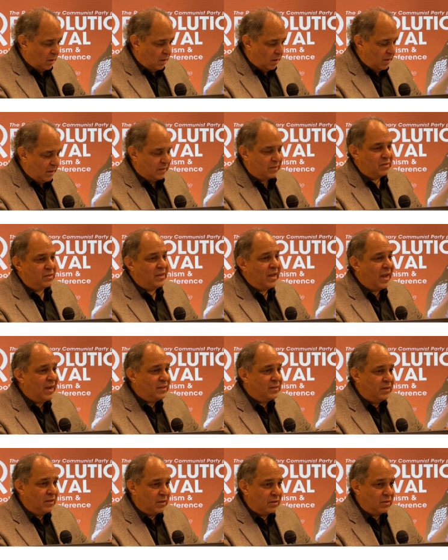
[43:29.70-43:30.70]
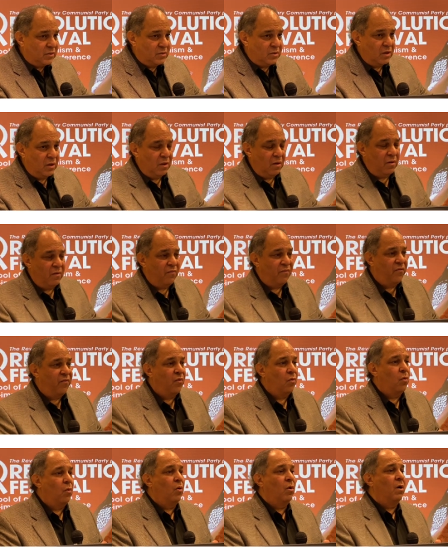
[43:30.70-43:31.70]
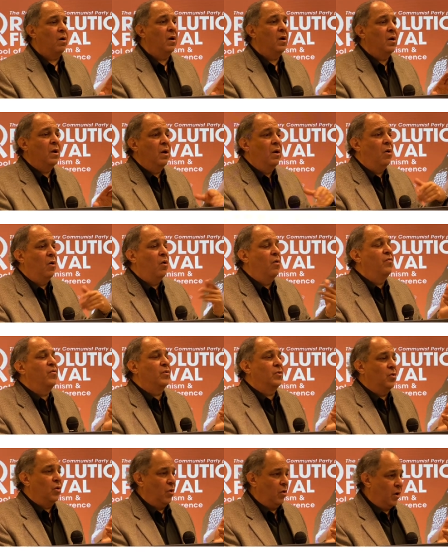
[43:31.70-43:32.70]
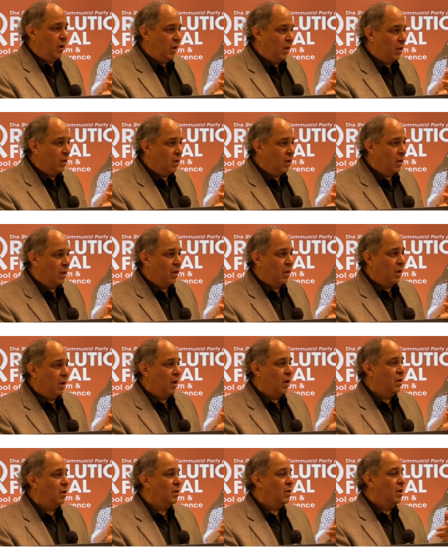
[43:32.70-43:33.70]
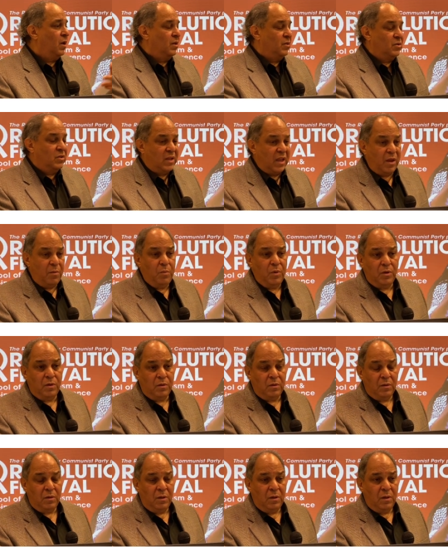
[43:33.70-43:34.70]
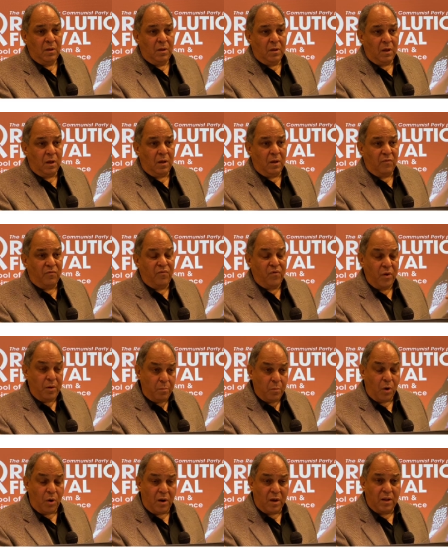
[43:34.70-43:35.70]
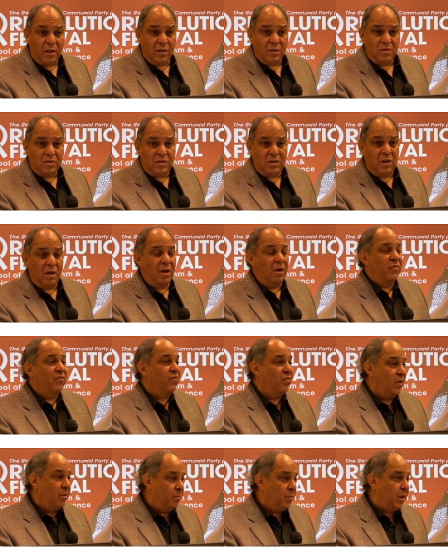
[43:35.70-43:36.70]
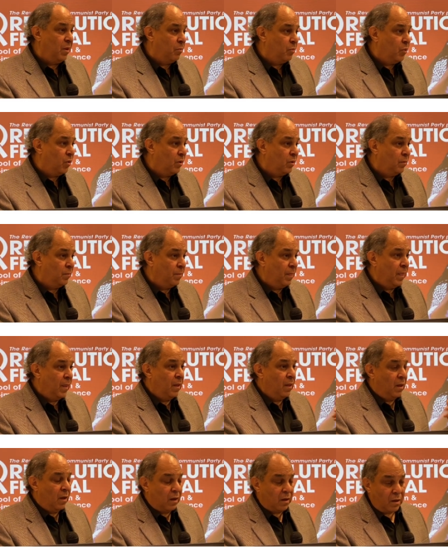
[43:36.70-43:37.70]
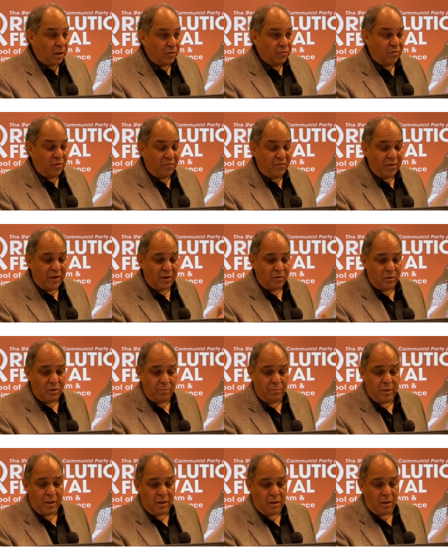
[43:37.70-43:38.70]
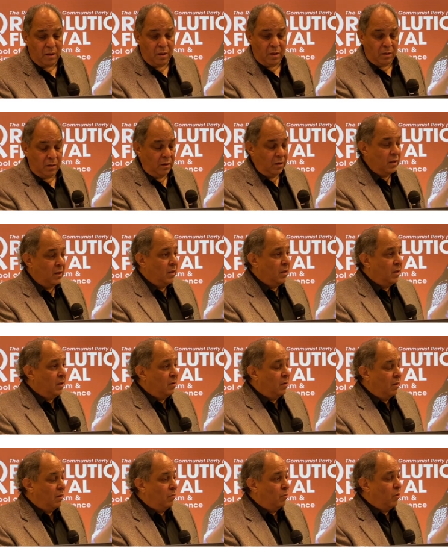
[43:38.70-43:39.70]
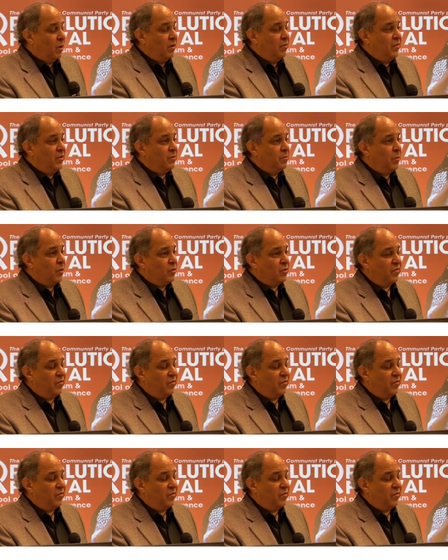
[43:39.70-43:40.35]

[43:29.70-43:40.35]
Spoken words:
its tactics for overturning a stable, free markets, free people, a country founded by God. One of his most